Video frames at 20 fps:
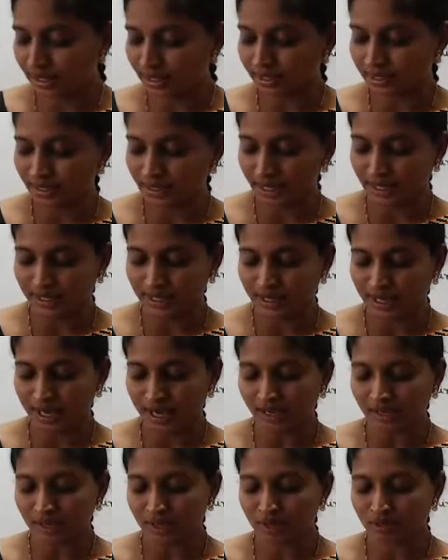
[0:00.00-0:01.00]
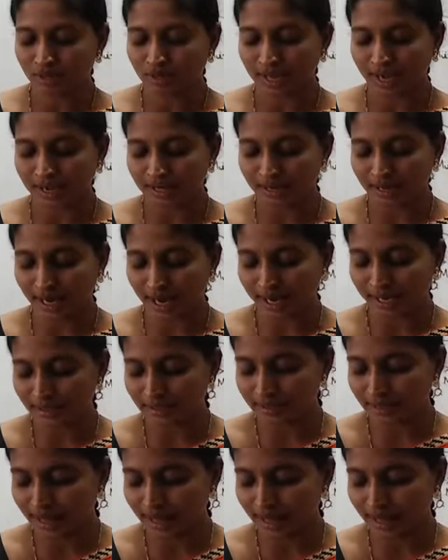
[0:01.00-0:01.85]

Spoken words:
In a year, you can write